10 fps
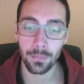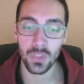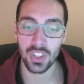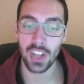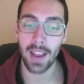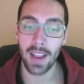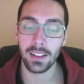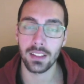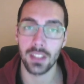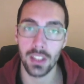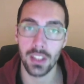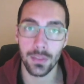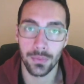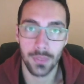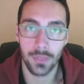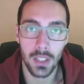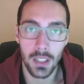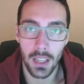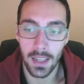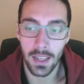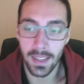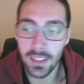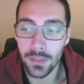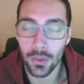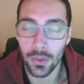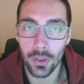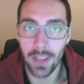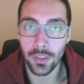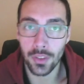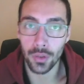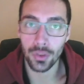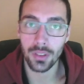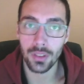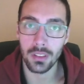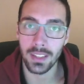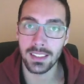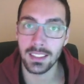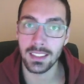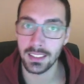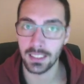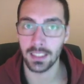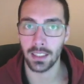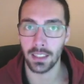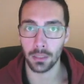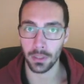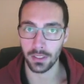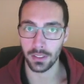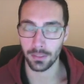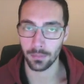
check if an ID for that user exists in the database.